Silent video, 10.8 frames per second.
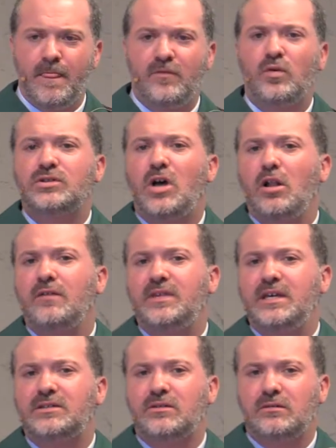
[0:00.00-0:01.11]
Of course, all of
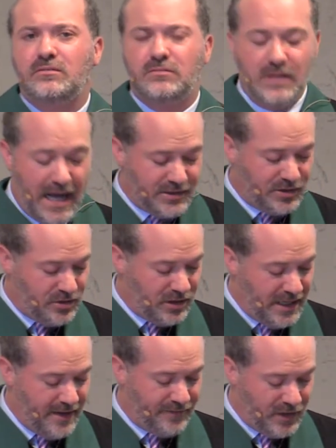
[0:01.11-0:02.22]
these are
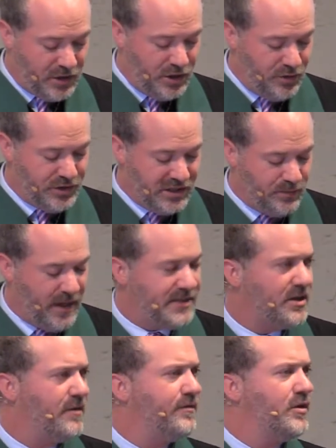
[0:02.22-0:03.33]
logical enough conclusions
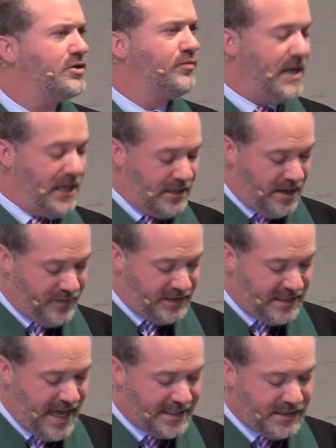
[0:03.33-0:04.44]
based on a first reading of the
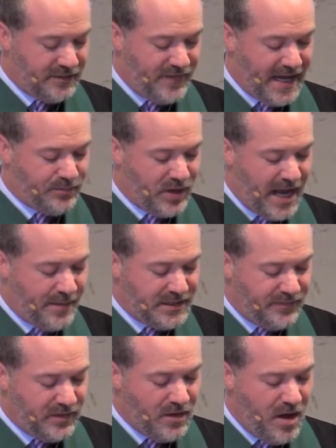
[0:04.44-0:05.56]
text. In fact, perhaps
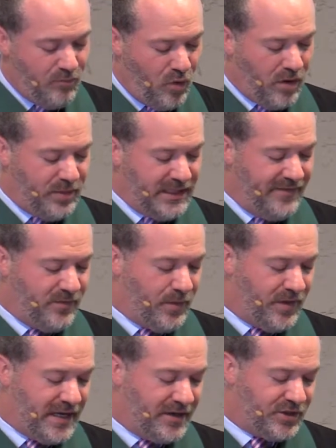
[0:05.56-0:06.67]
even more
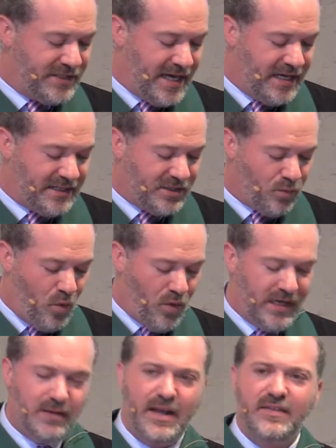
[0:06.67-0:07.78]
believable than understanding it's a
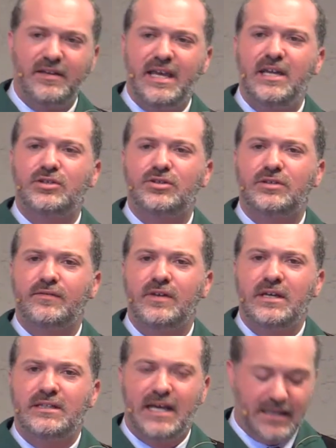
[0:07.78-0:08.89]
warning about the dangers of
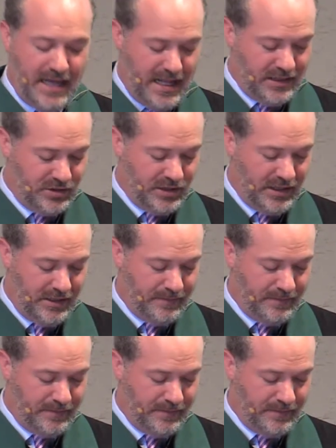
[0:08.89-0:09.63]
technology.